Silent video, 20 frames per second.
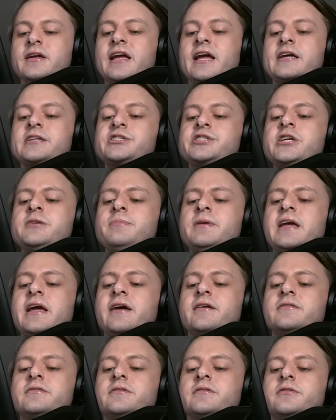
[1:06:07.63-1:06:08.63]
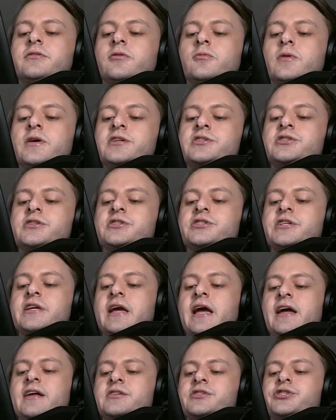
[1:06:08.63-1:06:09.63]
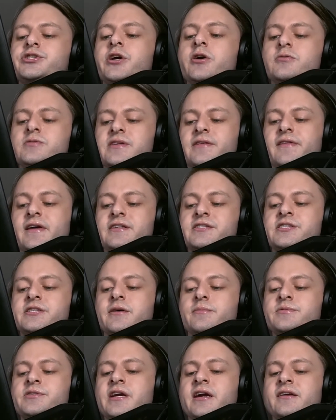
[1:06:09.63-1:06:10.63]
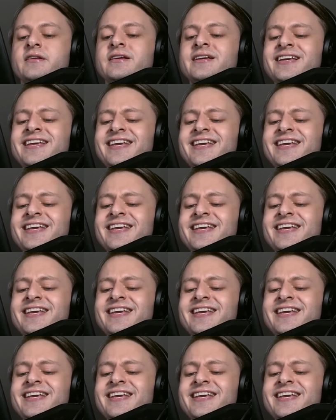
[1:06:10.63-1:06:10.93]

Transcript: and she began to wish she hadn't chosen that subject.